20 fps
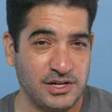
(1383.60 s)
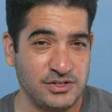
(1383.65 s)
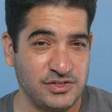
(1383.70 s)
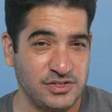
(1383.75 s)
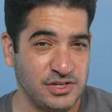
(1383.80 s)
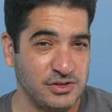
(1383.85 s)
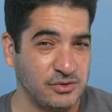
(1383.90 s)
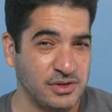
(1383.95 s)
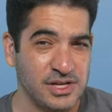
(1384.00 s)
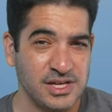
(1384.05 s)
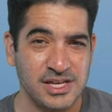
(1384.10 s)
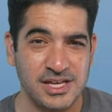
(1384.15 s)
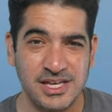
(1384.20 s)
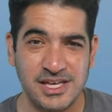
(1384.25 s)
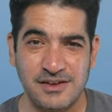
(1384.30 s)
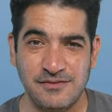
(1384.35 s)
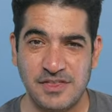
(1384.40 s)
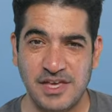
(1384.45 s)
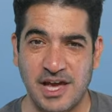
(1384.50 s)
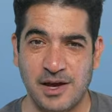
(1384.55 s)
So
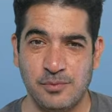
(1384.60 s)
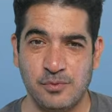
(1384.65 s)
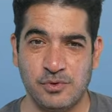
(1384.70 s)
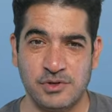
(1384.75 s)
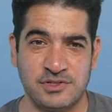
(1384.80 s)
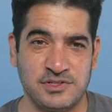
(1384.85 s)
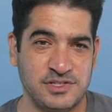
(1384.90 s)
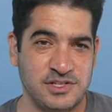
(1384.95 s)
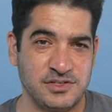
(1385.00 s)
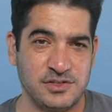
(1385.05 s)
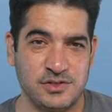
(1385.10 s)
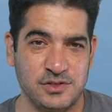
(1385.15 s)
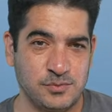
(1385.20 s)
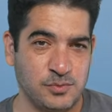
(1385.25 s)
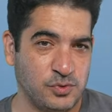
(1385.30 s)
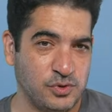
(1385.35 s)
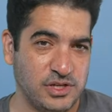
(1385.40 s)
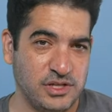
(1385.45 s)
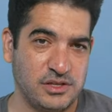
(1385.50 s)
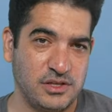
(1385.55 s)
if the Apple Watch doesn't
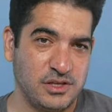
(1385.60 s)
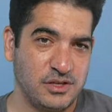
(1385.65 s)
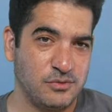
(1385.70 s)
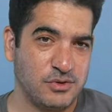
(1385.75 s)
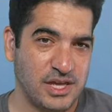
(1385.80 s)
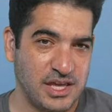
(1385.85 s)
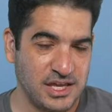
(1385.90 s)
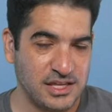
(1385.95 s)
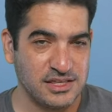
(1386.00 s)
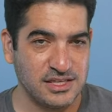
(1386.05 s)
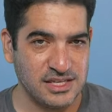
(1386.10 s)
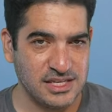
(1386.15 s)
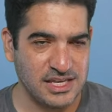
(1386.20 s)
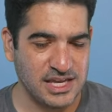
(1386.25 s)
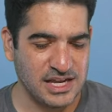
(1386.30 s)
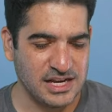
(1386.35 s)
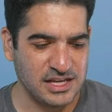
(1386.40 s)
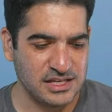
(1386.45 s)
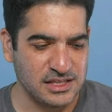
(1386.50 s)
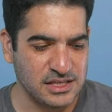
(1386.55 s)
support it, you can't
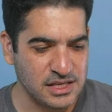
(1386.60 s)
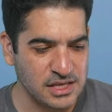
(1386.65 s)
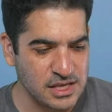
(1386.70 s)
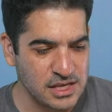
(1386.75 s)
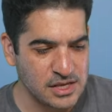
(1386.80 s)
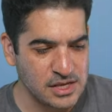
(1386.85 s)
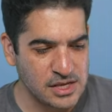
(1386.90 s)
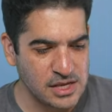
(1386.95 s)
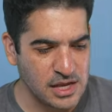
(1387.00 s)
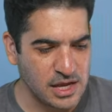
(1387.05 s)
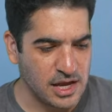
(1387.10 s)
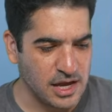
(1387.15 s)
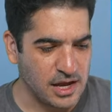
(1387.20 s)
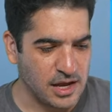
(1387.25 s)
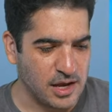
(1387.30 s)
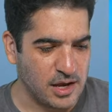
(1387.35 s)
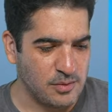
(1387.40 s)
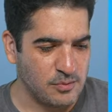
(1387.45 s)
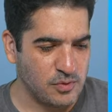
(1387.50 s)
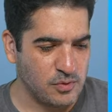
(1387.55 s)
get it.
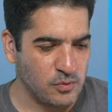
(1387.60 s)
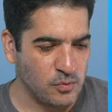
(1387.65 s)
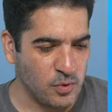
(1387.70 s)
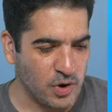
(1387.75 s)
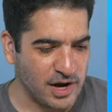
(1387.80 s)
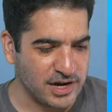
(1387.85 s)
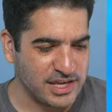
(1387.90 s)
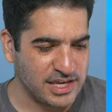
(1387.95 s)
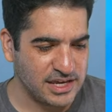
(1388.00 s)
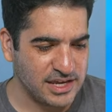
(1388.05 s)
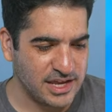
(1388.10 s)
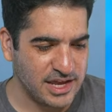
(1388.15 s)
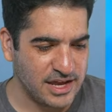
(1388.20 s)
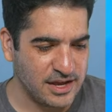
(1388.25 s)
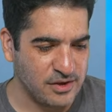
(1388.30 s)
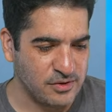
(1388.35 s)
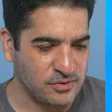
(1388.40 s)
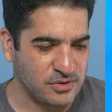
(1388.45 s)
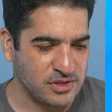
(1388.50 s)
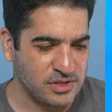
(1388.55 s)
Walking
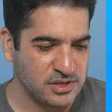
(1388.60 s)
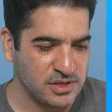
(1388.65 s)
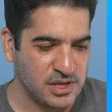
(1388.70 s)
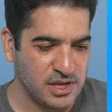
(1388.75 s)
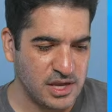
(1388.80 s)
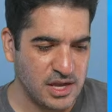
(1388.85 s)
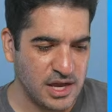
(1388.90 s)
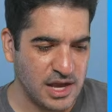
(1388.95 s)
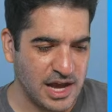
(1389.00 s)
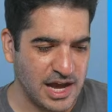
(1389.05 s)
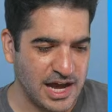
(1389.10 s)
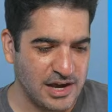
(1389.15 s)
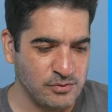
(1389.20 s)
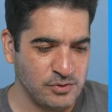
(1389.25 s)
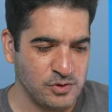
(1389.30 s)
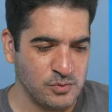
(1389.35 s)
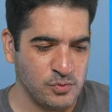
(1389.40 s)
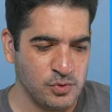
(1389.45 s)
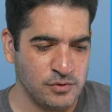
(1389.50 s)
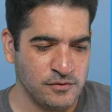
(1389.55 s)
count, I
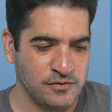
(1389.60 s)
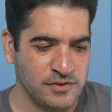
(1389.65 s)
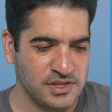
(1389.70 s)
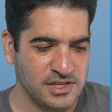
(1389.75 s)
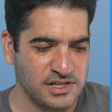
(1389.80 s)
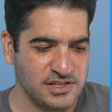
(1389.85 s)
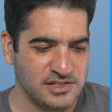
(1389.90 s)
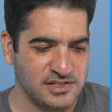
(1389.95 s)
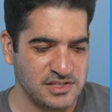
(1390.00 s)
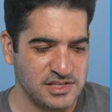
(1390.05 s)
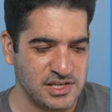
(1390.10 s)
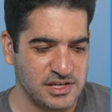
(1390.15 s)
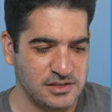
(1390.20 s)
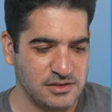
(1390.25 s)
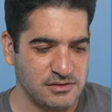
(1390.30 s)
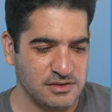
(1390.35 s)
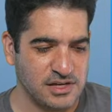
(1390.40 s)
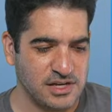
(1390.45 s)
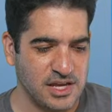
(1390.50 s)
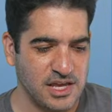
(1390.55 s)
would move this into
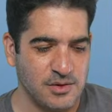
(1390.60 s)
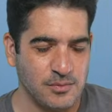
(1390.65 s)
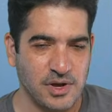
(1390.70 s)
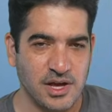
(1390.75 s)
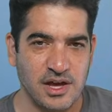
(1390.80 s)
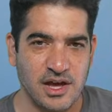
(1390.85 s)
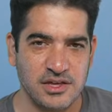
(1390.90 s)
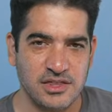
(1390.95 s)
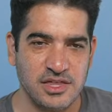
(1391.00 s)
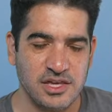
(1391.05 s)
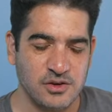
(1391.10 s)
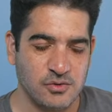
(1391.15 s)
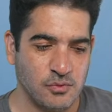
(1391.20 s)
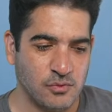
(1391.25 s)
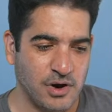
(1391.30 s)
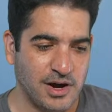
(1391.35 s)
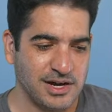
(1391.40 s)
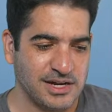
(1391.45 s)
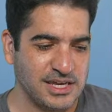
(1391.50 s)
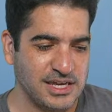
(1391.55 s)
the name. I think
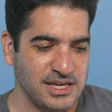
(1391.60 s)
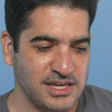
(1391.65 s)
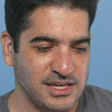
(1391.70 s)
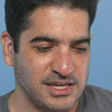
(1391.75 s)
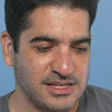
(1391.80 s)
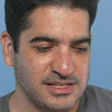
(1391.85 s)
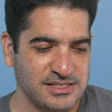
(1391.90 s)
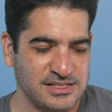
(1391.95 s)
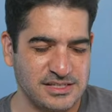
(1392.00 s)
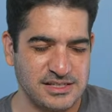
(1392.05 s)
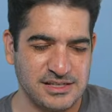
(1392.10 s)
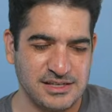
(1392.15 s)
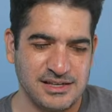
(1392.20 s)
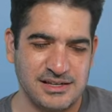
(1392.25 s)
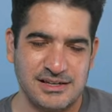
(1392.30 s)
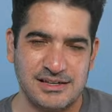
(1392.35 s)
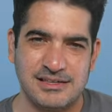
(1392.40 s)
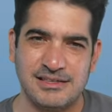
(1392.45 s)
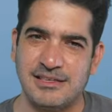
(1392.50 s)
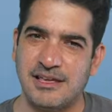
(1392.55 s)
walking is
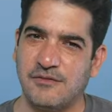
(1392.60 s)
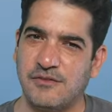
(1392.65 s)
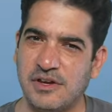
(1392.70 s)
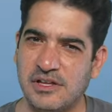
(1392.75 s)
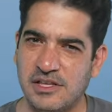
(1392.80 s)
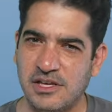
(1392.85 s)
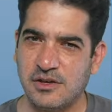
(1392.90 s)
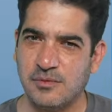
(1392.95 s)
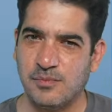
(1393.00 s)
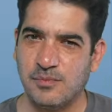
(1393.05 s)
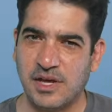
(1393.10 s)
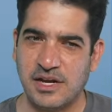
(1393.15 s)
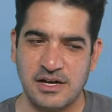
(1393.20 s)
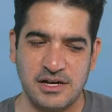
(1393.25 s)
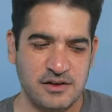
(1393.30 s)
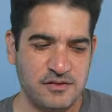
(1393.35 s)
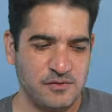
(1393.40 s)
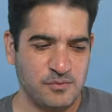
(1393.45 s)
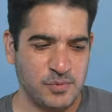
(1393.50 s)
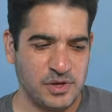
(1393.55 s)
definitely
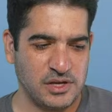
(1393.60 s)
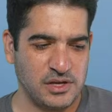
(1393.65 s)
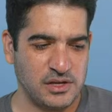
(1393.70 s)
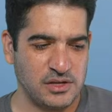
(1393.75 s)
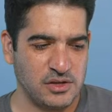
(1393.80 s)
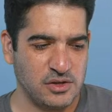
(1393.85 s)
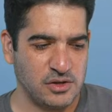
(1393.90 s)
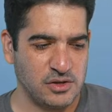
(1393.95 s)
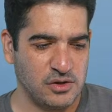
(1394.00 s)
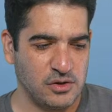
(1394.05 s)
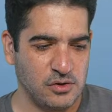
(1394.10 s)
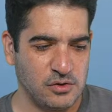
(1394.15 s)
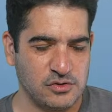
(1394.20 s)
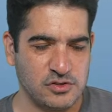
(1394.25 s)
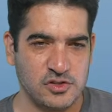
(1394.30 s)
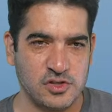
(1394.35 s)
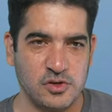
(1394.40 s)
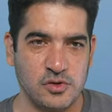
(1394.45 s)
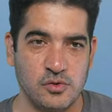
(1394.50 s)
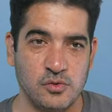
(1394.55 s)
competitive, but
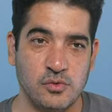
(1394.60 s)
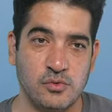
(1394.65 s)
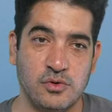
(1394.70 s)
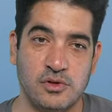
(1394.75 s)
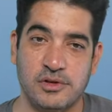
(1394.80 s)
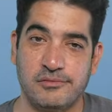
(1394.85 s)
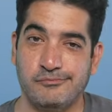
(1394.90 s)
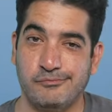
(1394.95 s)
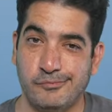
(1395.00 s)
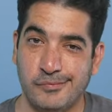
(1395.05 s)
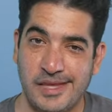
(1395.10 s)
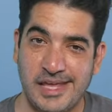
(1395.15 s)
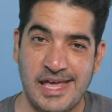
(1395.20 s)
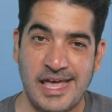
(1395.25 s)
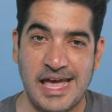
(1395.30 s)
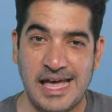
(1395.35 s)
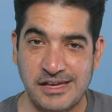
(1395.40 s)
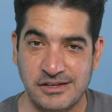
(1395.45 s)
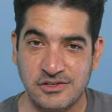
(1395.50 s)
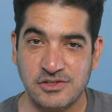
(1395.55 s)
also
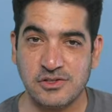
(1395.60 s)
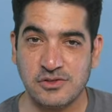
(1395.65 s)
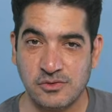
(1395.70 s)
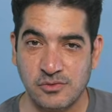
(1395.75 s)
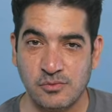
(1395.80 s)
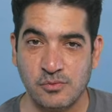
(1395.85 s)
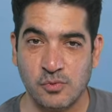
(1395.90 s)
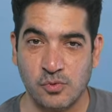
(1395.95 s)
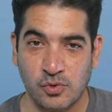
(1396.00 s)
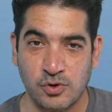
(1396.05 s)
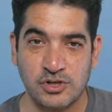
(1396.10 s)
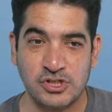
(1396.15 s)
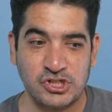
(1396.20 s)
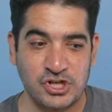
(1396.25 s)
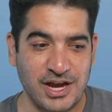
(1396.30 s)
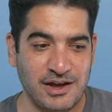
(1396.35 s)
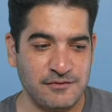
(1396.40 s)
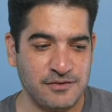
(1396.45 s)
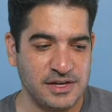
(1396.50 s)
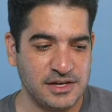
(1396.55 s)
has more
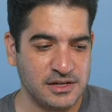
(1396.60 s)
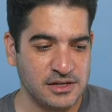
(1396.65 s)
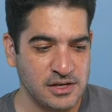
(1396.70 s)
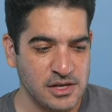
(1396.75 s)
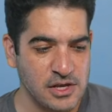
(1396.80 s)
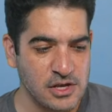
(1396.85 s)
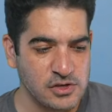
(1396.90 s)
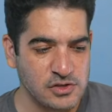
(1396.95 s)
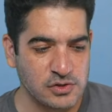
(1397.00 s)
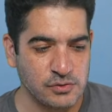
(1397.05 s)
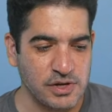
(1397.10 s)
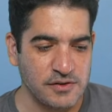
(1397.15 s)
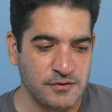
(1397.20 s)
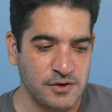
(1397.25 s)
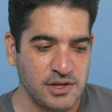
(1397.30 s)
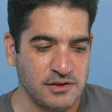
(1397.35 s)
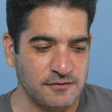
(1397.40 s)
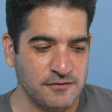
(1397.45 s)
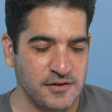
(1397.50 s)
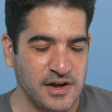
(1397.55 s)
traffic. So if you
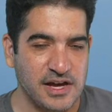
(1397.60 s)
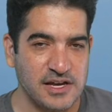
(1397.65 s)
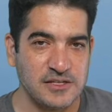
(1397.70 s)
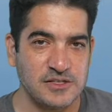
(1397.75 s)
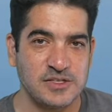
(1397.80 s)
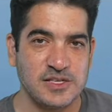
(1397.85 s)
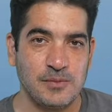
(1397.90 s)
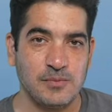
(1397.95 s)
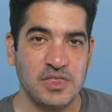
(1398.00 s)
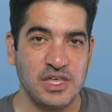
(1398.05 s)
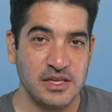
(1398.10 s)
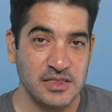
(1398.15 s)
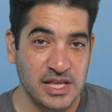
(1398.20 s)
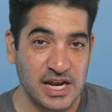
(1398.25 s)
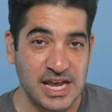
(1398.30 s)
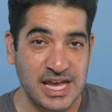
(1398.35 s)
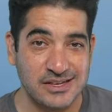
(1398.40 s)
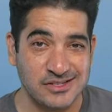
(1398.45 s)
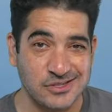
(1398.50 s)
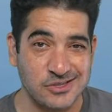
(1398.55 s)
can find something that
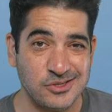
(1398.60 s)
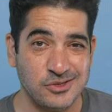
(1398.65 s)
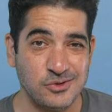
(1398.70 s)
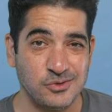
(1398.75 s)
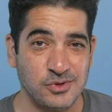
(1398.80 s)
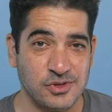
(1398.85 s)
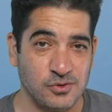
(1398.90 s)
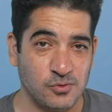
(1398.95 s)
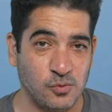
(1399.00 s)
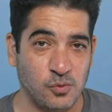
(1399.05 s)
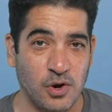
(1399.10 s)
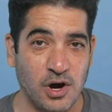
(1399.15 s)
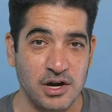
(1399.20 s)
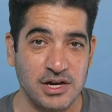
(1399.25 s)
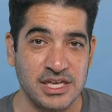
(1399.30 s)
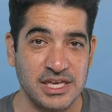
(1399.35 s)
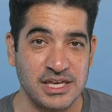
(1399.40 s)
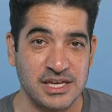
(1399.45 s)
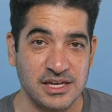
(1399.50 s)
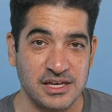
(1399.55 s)
has to do with
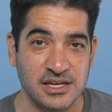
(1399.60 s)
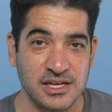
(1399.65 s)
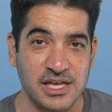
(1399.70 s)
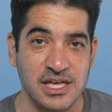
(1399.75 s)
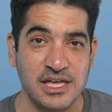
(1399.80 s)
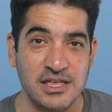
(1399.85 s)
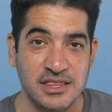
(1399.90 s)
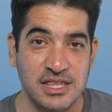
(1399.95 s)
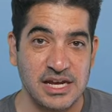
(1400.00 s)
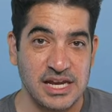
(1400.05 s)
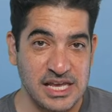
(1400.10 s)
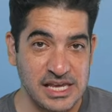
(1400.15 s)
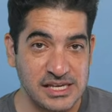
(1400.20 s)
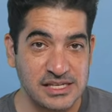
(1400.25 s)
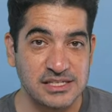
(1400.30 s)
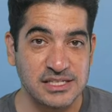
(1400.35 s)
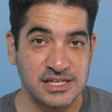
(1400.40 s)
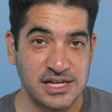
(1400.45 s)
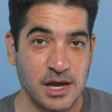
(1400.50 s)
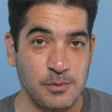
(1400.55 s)
walking that is
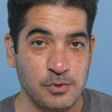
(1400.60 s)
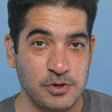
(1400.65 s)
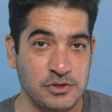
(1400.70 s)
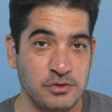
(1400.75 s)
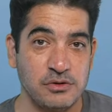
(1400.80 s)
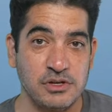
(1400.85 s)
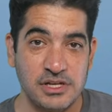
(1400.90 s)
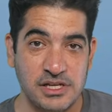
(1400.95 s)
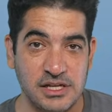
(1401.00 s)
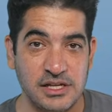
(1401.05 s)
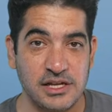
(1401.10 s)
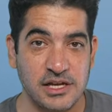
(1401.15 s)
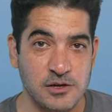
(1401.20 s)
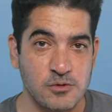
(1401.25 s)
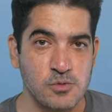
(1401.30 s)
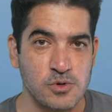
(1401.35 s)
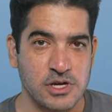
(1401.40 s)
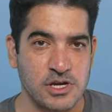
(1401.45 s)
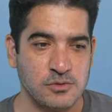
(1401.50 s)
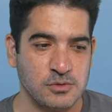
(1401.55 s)
an opportunity, like
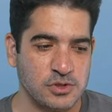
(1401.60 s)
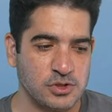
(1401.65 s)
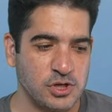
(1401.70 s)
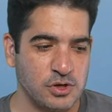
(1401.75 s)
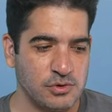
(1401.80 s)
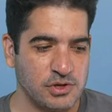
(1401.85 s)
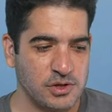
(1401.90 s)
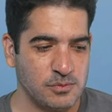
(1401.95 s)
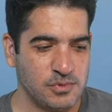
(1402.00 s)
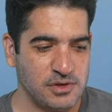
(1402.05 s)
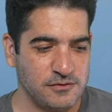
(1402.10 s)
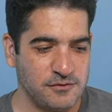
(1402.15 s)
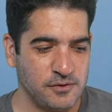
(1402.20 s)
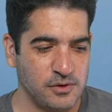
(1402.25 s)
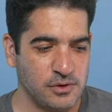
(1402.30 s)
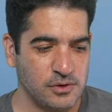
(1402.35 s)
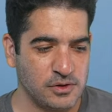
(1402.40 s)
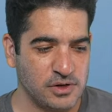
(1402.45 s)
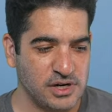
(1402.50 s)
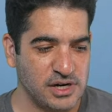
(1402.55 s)
what I was showing
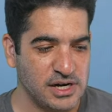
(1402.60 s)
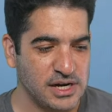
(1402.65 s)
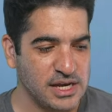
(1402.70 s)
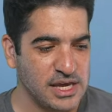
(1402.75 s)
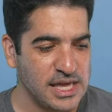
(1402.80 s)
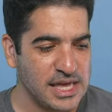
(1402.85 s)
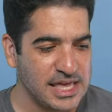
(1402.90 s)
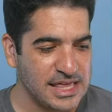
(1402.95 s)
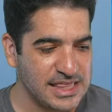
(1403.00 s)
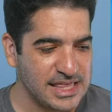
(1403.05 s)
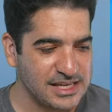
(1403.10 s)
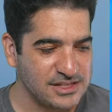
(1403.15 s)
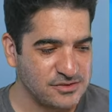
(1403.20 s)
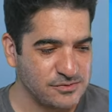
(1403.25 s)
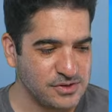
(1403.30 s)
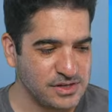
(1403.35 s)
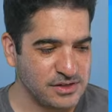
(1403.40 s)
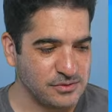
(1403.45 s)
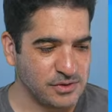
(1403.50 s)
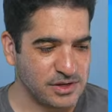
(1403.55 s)
before, that's
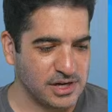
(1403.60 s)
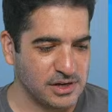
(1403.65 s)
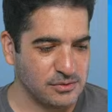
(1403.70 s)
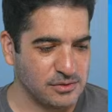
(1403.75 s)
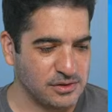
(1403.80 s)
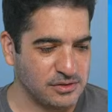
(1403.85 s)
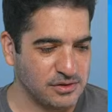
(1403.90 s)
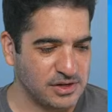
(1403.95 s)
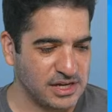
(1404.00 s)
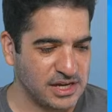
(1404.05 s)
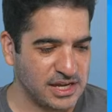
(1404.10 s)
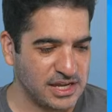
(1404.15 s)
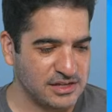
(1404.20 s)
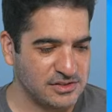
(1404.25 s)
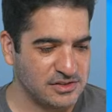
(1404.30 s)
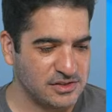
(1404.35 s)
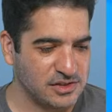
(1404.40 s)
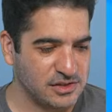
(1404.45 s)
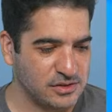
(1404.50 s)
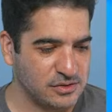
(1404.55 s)
really what I would looking at.
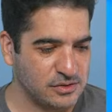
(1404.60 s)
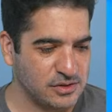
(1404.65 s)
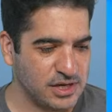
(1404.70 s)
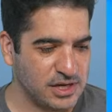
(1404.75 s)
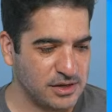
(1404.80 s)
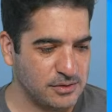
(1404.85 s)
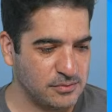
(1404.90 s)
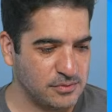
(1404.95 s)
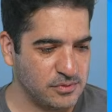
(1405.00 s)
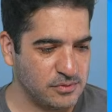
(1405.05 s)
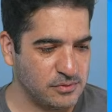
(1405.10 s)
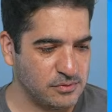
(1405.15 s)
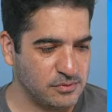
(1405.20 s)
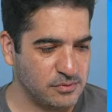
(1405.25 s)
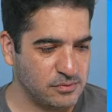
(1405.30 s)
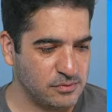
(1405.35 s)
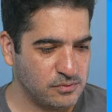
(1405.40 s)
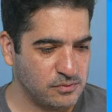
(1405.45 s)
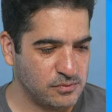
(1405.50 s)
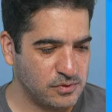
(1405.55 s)
So
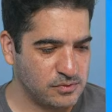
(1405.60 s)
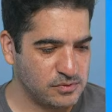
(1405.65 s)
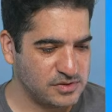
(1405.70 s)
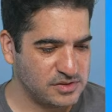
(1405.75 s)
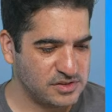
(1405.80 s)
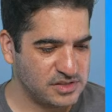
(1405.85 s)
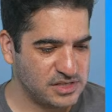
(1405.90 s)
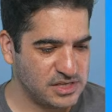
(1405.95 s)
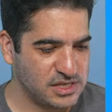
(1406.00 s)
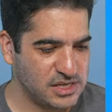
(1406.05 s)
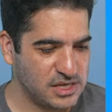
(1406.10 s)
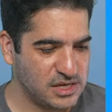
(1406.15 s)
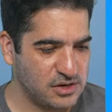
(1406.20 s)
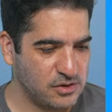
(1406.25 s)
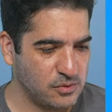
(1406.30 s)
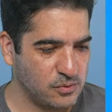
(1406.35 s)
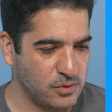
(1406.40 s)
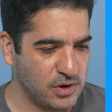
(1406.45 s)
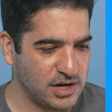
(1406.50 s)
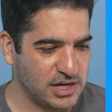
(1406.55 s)
what was it saying here?
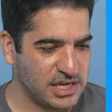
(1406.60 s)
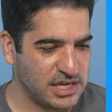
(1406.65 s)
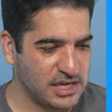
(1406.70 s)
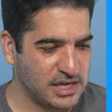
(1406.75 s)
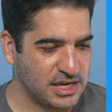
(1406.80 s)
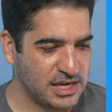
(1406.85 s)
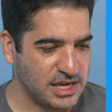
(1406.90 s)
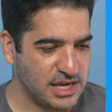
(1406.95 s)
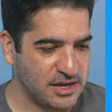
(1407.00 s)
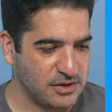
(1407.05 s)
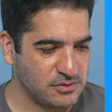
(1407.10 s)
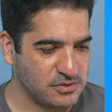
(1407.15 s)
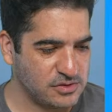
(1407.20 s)
Walking count.